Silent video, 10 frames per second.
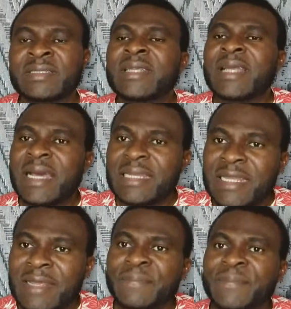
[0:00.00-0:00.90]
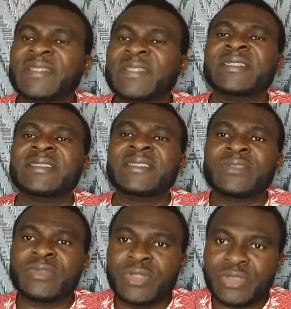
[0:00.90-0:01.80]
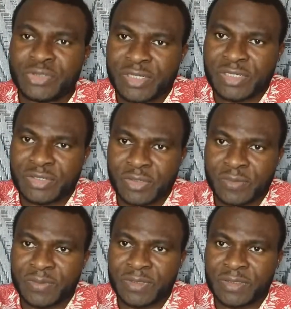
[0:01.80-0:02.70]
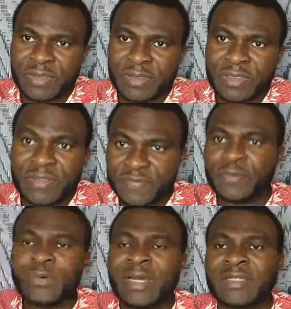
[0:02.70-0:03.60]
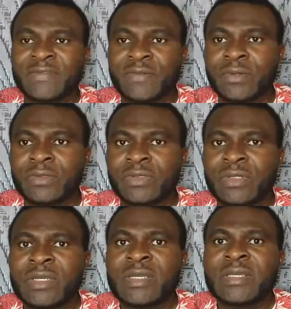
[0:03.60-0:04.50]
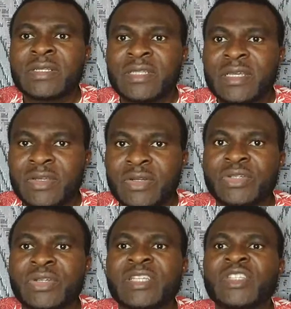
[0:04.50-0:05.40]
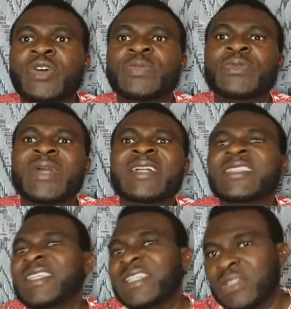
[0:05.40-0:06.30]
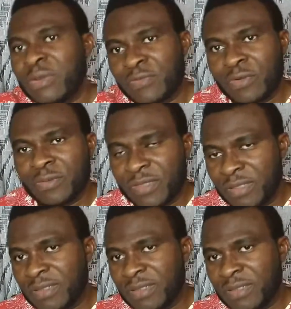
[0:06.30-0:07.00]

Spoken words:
and then present it to your insurance company. If you are at fault, then your insurance company will now take it off from there.